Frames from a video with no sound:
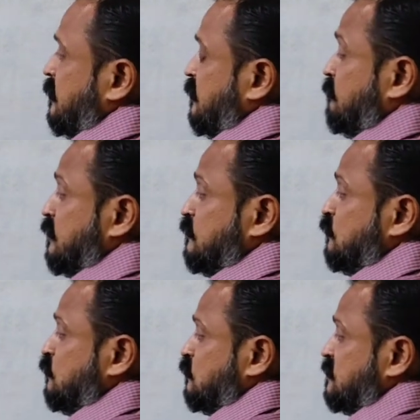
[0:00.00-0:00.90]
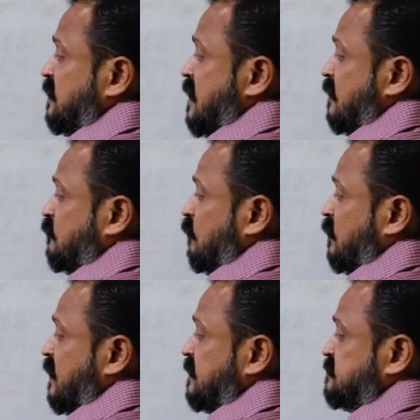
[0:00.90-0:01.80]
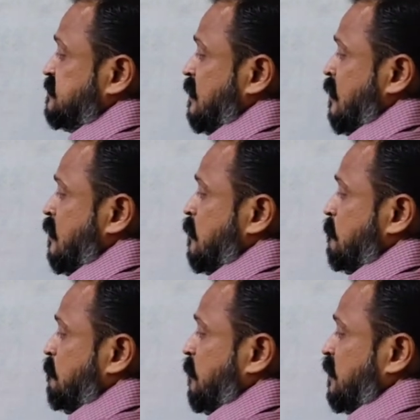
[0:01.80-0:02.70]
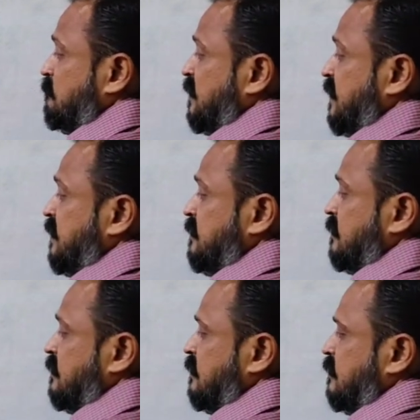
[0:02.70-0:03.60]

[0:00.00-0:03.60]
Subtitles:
Number 2, they are called as the permanent